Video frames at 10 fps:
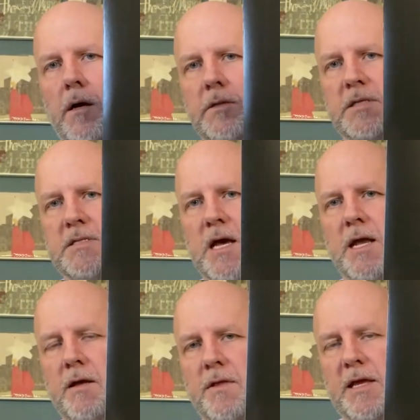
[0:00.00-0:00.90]

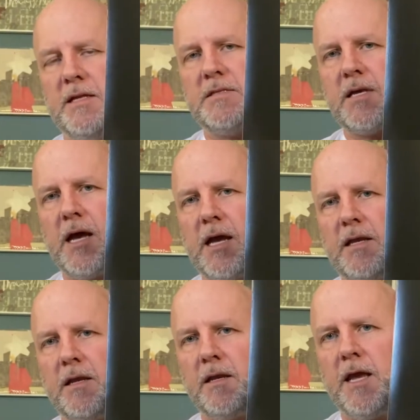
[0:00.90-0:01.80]
design on the inside,
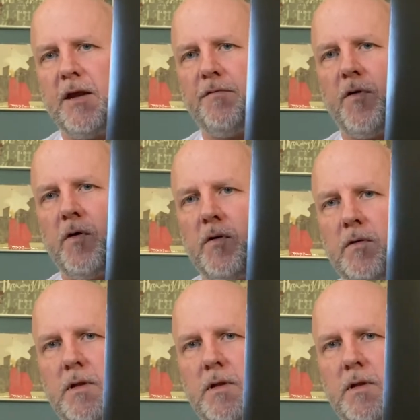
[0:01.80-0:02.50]
gatefold,